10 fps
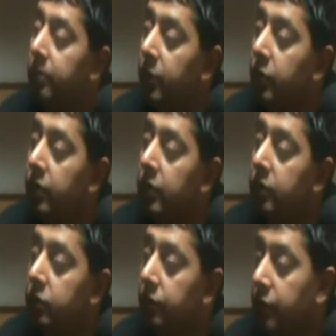music
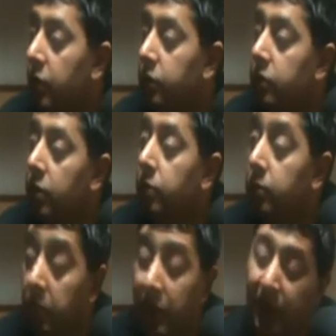and stuff, you know, so
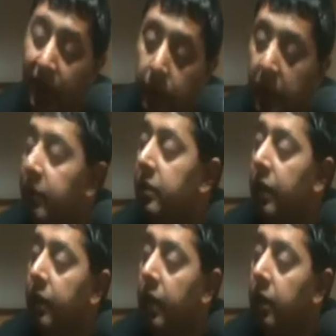it kind of blends
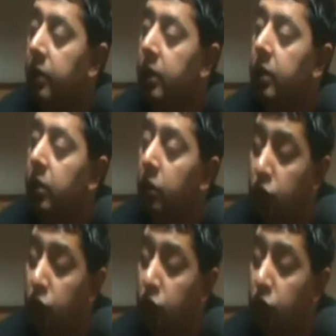like that, I think, you know.